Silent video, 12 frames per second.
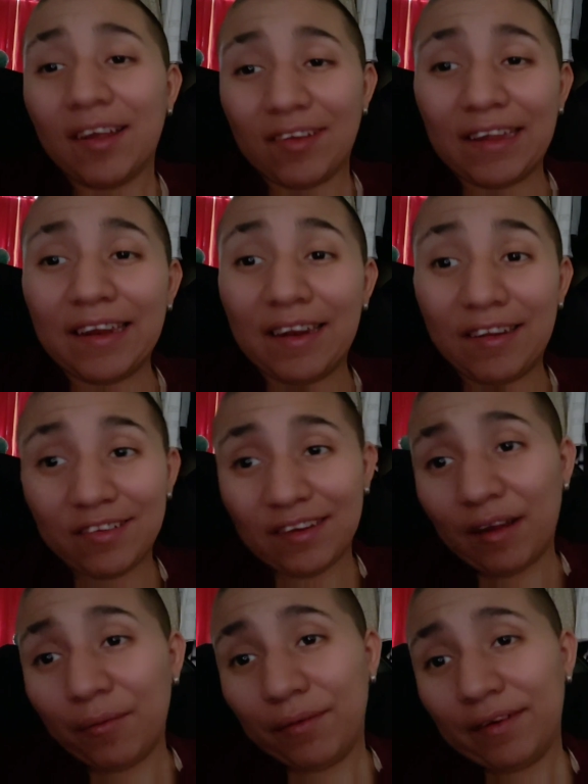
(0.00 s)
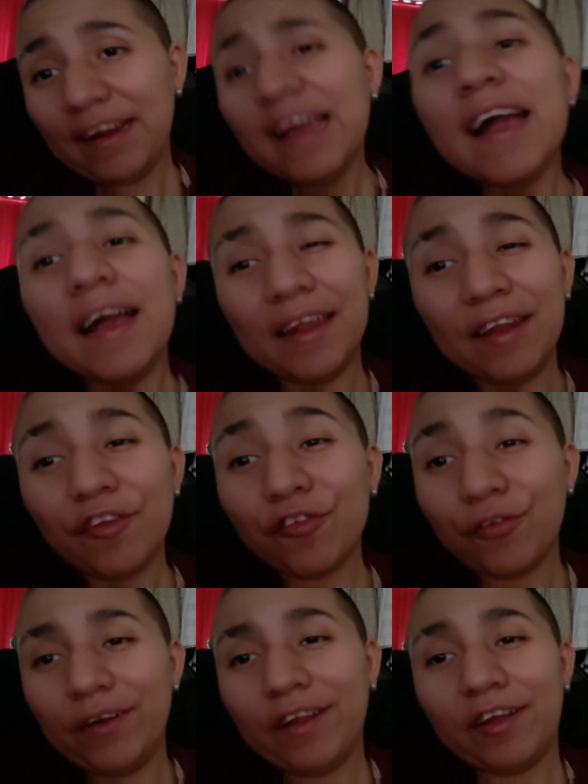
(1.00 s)
because I need a shower. And it's
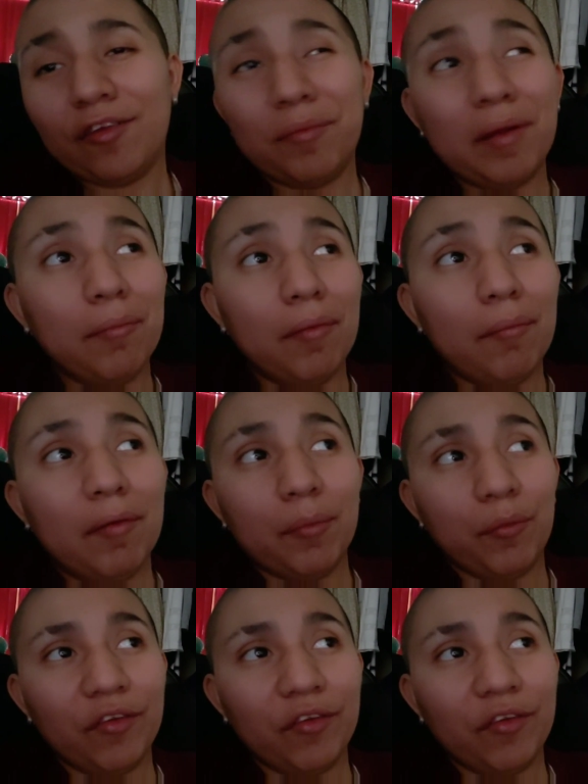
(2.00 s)
funny, because me and my mom,